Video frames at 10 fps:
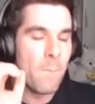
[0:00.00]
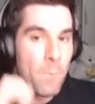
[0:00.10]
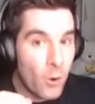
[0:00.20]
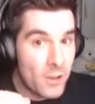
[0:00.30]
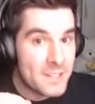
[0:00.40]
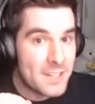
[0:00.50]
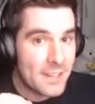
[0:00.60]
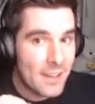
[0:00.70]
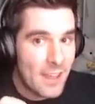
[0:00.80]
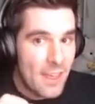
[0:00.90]
But
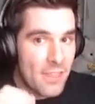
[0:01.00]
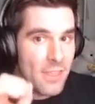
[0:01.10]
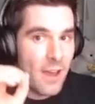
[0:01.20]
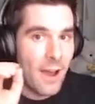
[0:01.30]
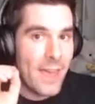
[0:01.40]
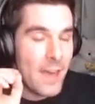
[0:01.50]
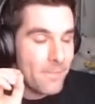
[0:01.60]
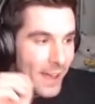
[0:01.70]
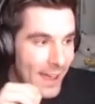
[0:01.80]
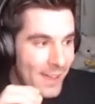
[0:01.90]
I
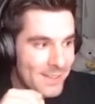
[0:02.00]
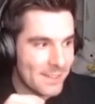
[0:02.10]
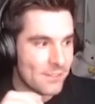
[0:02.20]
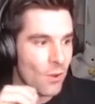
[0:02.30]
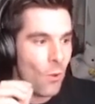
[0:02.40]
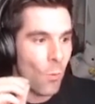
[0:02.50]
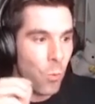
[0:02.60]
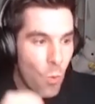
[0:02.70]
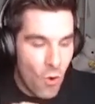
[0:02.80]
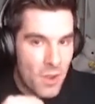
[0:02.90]
have added
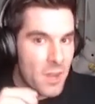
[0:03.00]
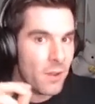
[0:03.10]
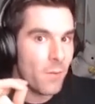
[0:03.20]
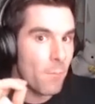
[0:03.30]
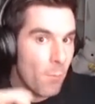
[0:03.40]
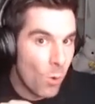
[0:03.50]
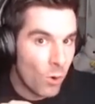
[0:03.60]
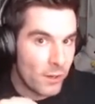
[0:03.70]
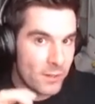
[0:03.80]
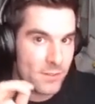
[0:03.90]
one
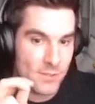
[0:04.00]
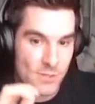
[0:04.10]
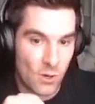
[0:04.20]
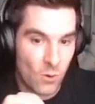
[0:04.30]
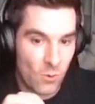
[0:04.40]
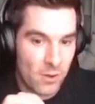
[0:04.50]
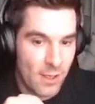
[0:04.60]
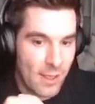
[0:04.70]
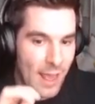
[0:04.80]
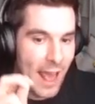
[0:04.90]
more zone,
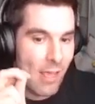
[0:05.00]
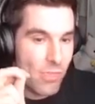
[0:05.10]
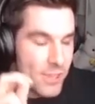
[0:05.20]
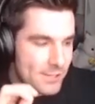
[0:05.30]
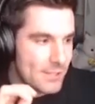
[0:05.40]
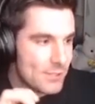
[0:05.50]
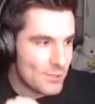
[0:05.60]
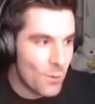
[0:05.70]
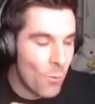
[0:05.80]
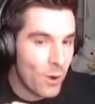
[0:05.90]
and this is
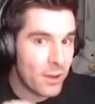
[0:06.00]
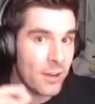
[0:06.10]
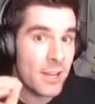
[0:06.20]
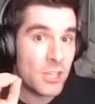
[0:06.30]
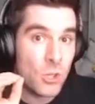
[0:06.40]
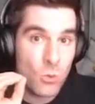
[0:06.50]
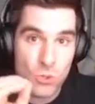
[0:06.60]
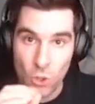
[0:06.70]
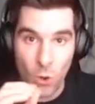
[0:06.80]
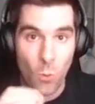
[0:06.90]
somewhere you
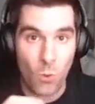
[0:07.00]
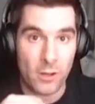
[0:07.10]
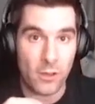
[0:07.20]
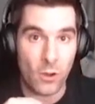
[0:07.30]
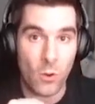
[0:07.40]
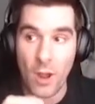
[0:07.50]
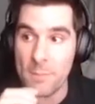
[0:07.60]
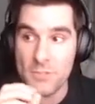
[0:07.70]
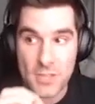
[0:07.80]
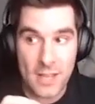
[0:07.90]
don't want to go.
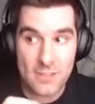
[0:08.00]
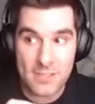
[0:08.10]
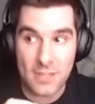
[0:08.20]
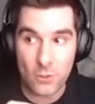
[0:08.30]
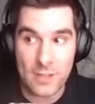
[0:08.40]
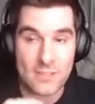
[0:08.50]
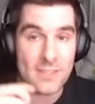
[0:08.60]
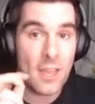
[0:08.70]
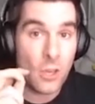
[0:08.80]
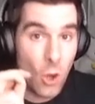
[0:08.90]
I'm dead
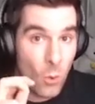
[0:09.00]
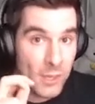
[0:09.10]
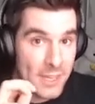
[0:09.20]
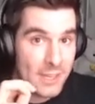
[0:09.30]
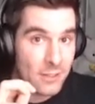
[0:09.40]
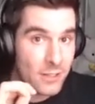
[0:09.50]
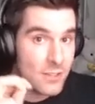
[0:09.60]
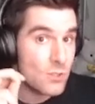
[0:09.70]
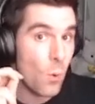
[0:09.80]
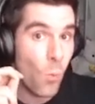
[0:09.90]
serious. Going here
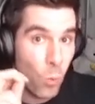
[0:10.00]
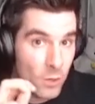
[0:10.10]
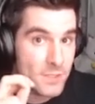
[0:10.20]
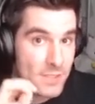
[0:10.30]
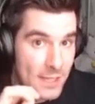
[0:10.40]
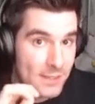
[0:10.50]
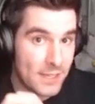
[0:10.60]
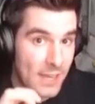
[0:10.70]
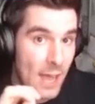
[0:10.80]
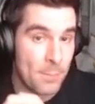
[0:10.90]
is the worst thing that
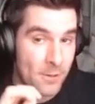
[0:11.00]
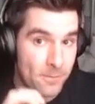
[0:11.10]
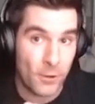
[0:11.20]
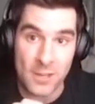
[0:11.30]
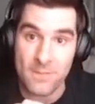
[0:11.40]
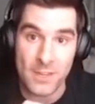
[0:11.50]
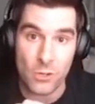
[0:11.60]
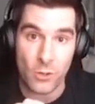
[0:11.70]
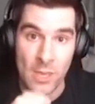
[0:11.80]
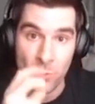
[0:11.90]
can happen in a fucking
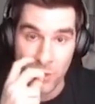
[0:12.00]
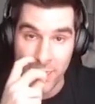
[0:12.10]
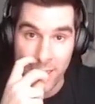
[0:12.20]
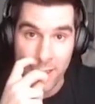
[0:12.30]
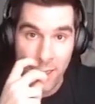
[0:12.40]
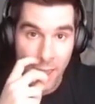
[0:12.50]
video game, okay?